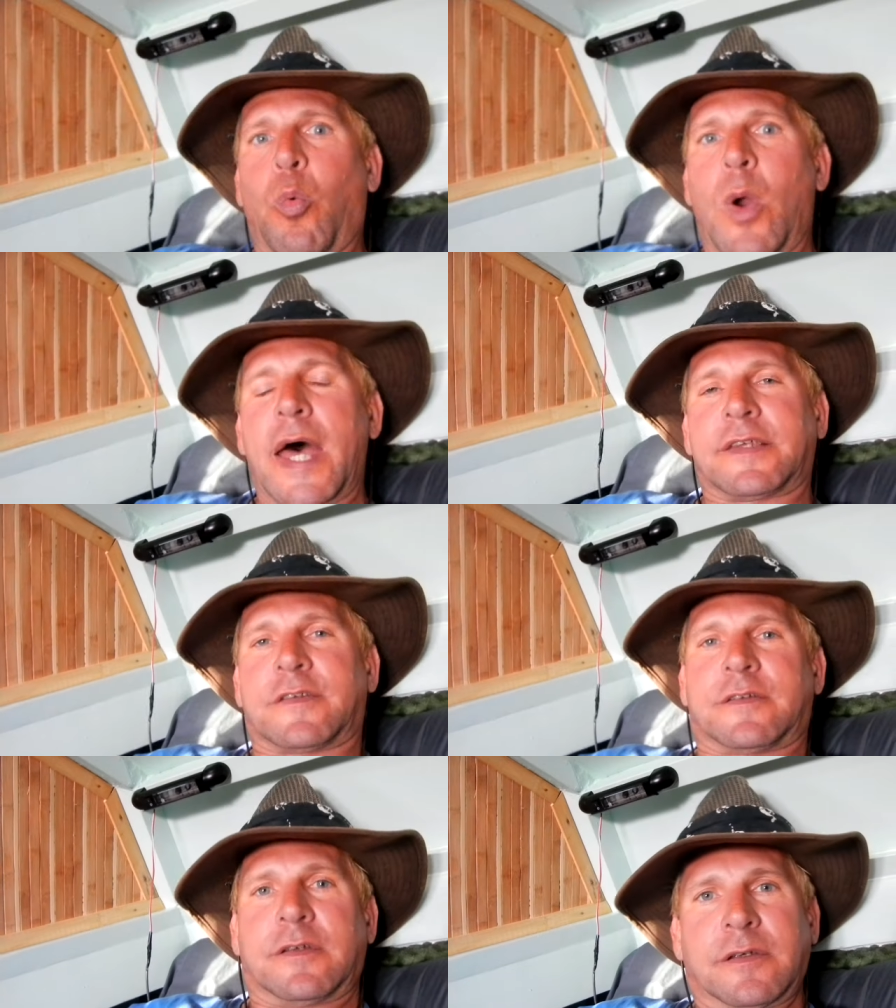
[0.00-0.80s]

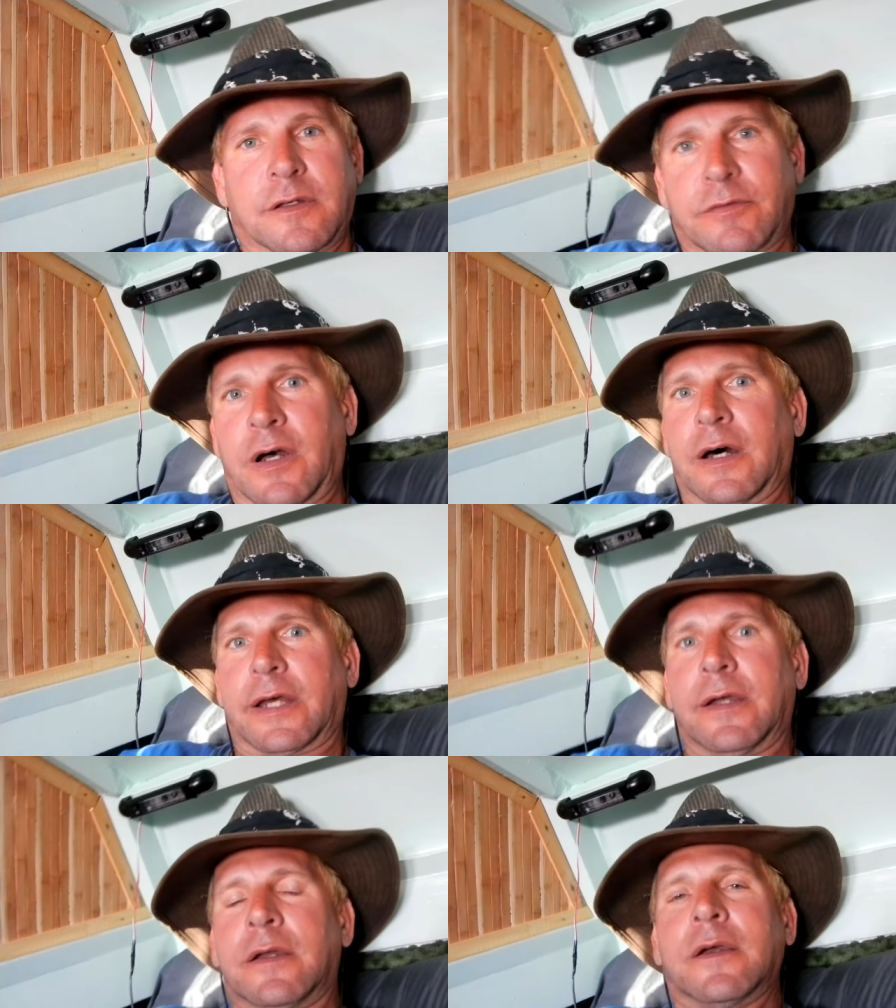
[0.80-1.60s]
west of
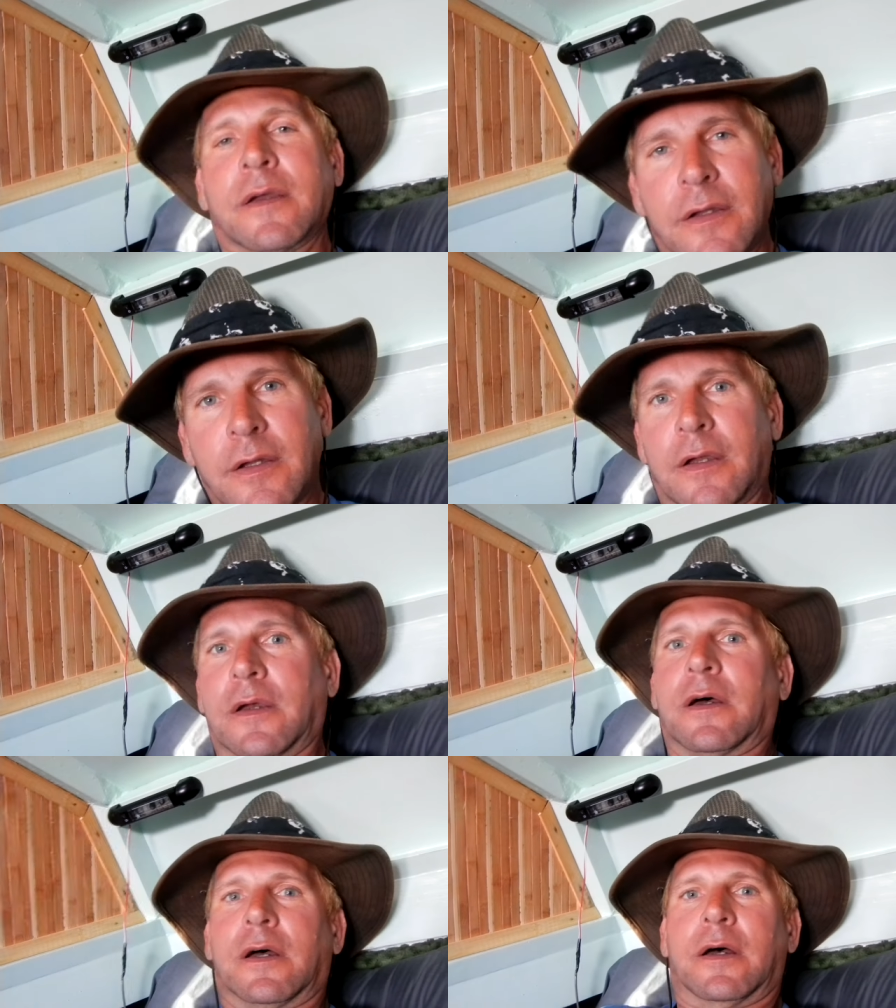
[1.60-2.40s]
Hana,
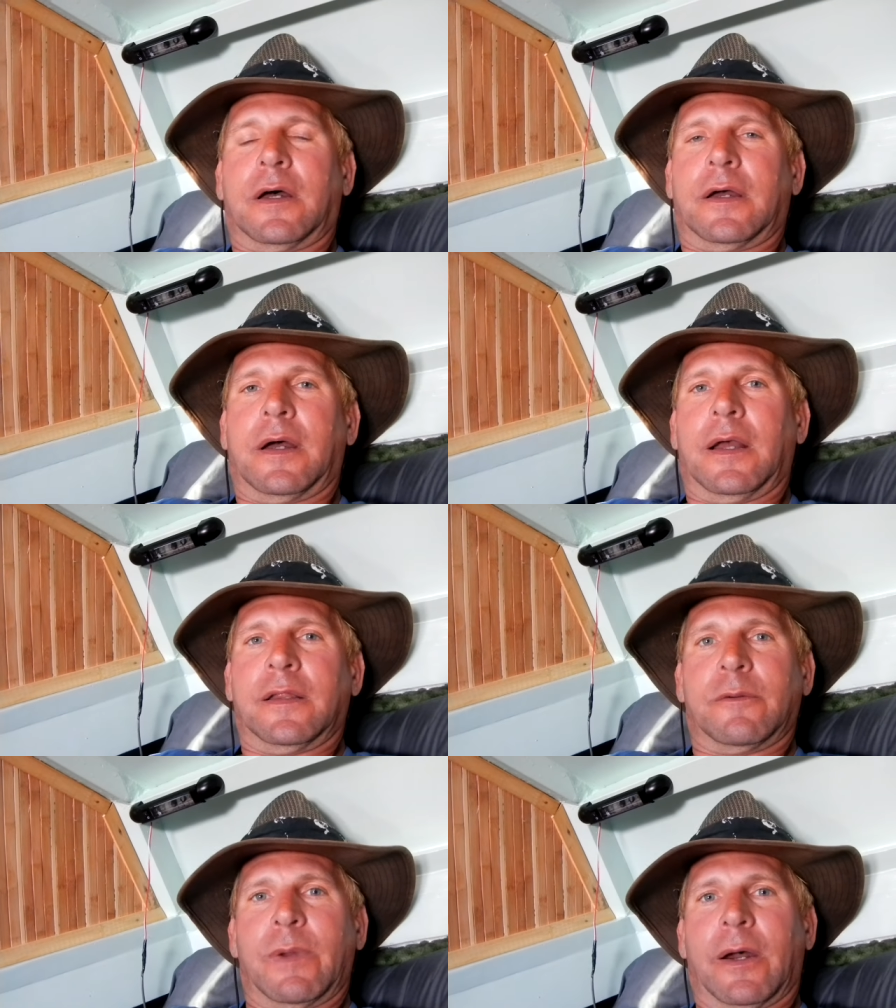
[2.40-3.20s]
uh,
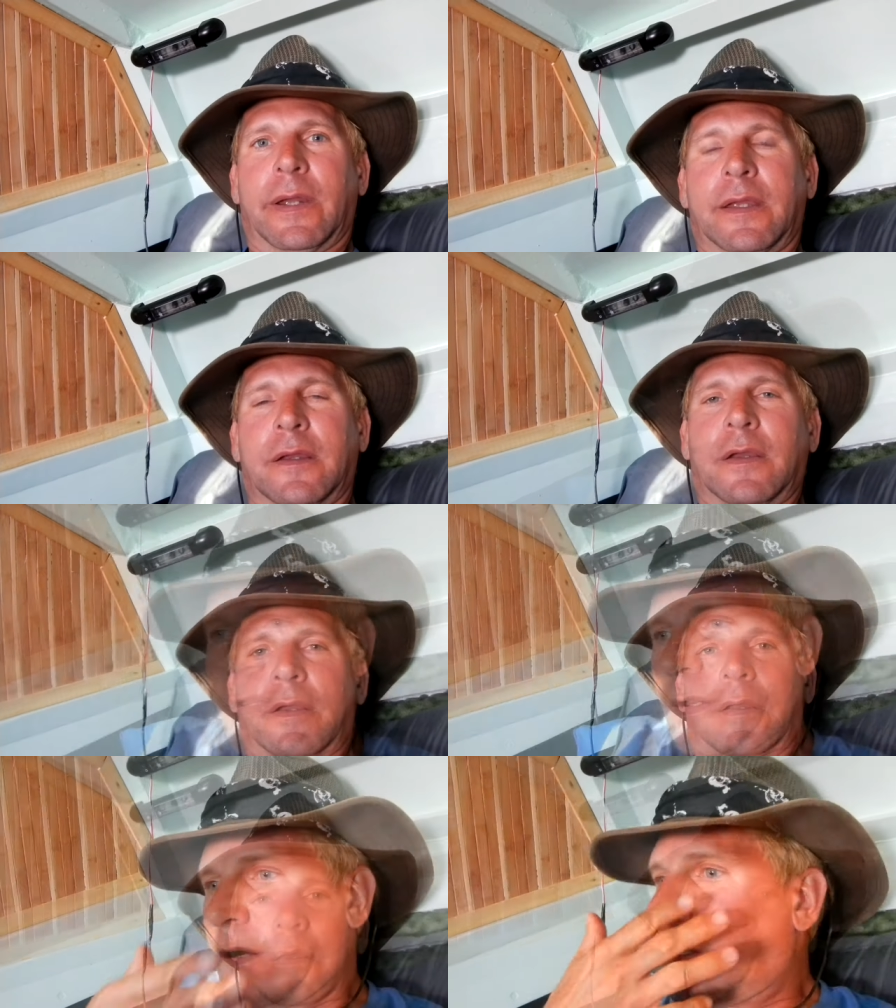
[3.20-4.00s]
island of Maui.
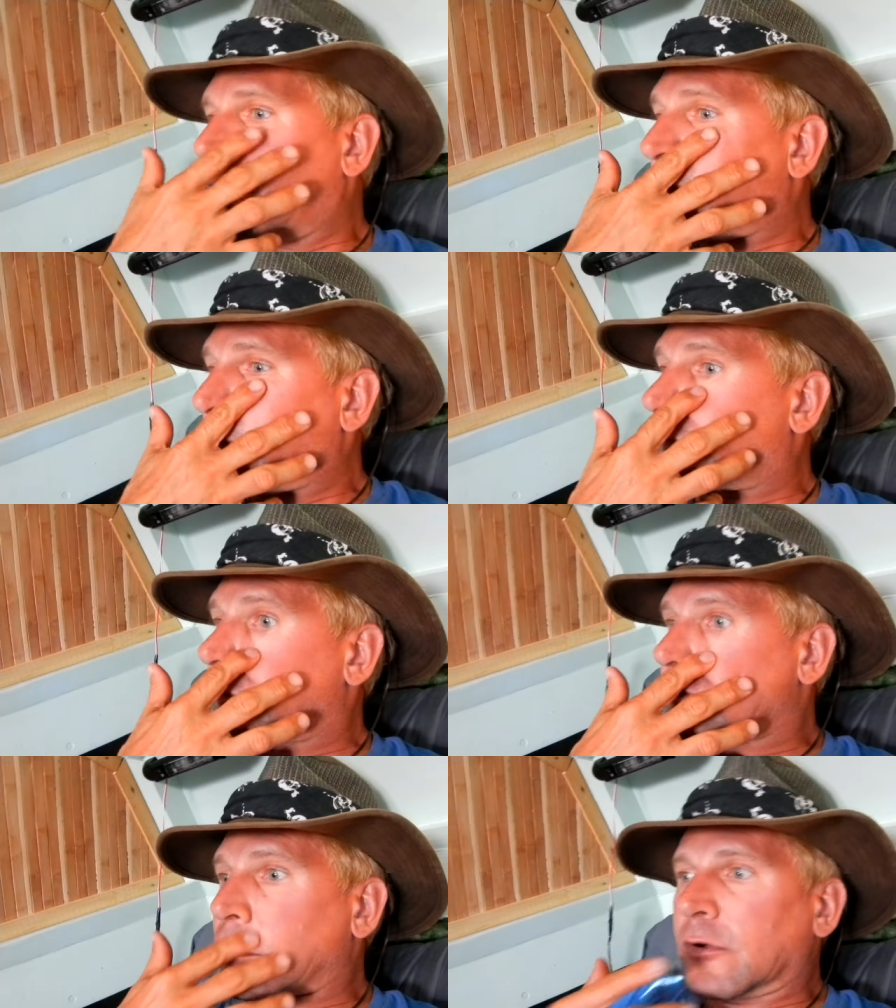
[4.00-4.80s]
Uh, the
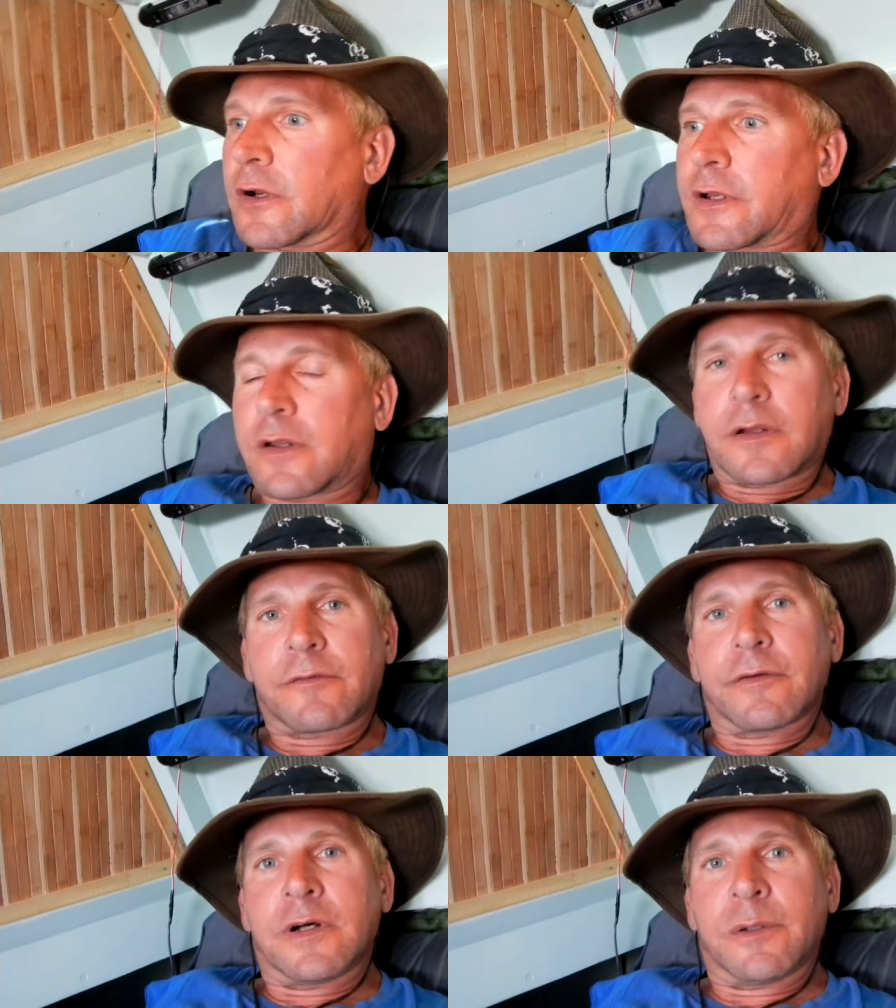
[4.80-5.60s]
research work
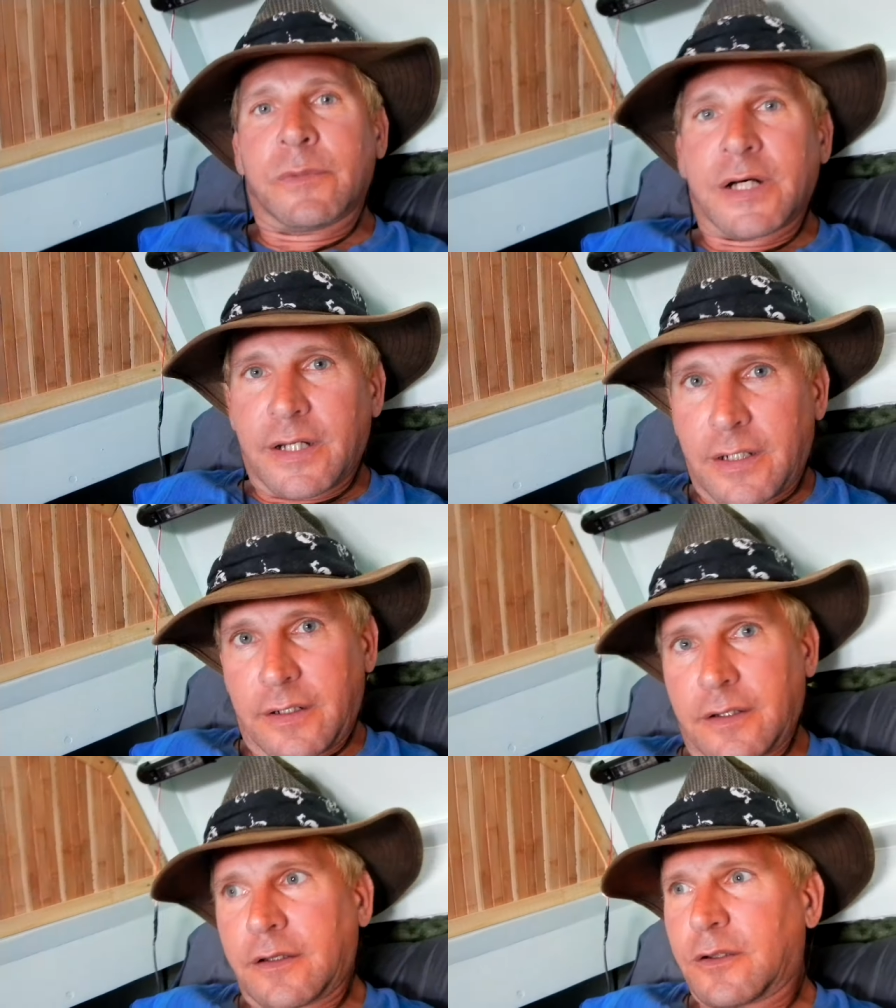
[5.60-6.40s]
from
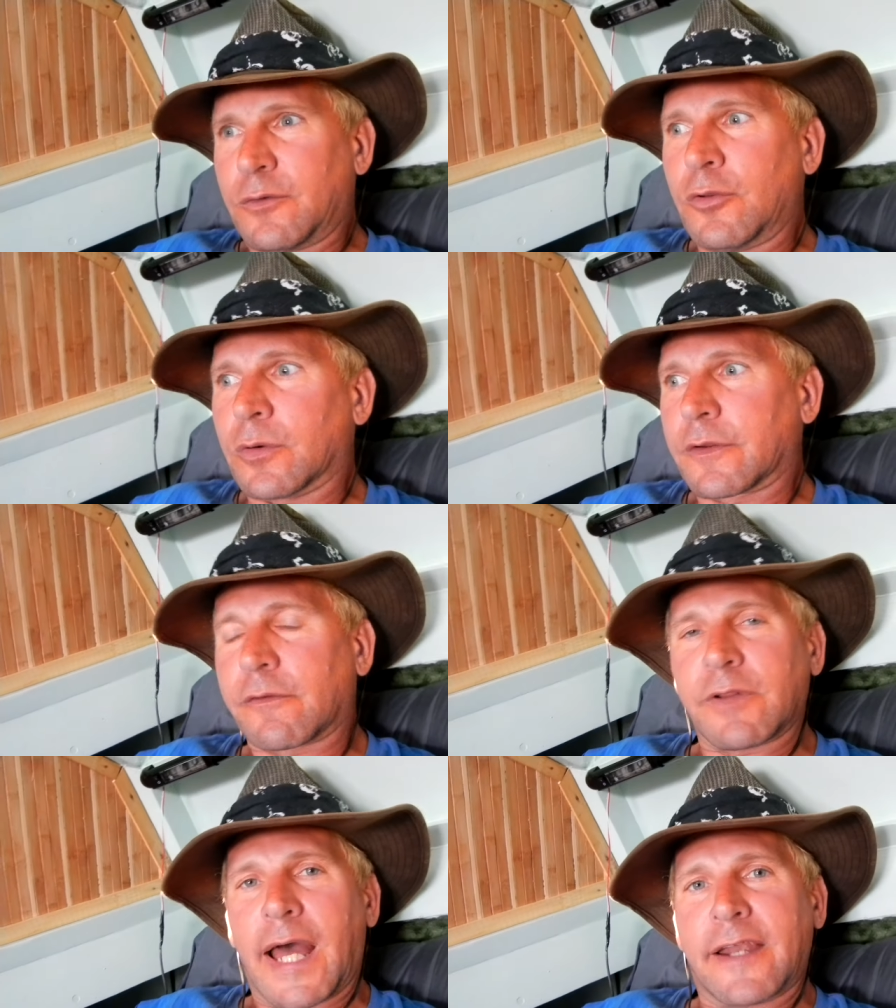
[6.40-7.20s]
uh,
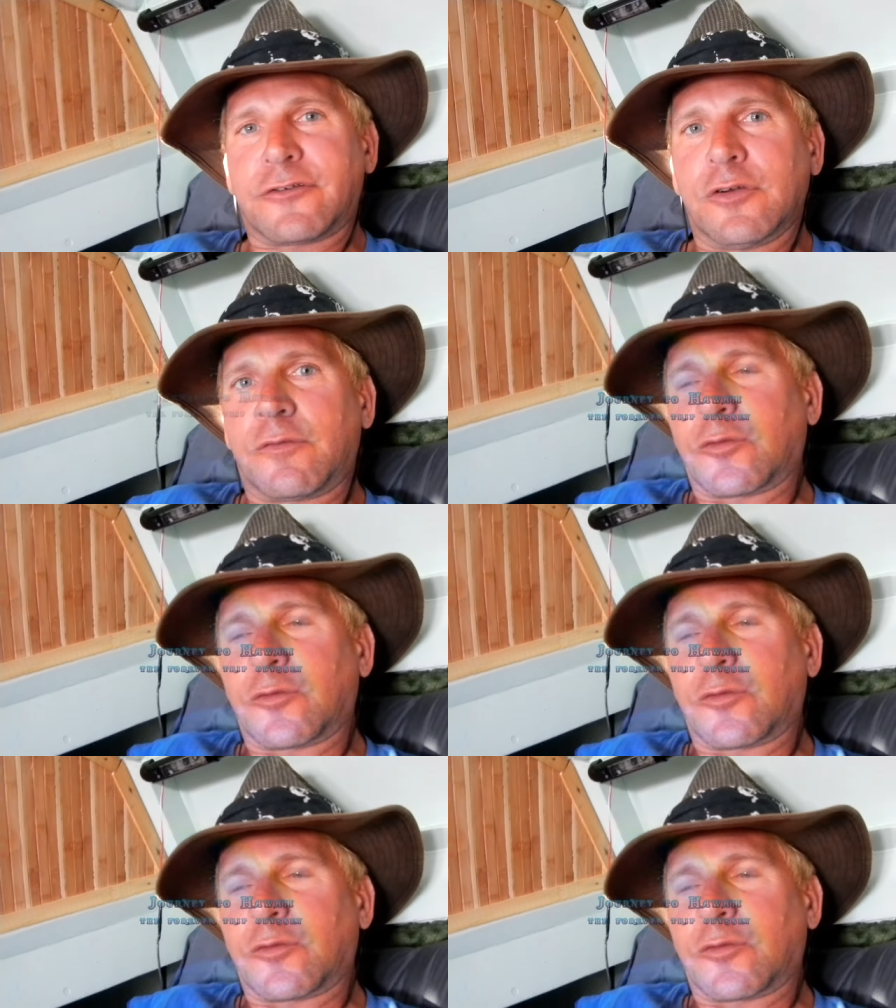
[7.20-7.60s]
north of latitude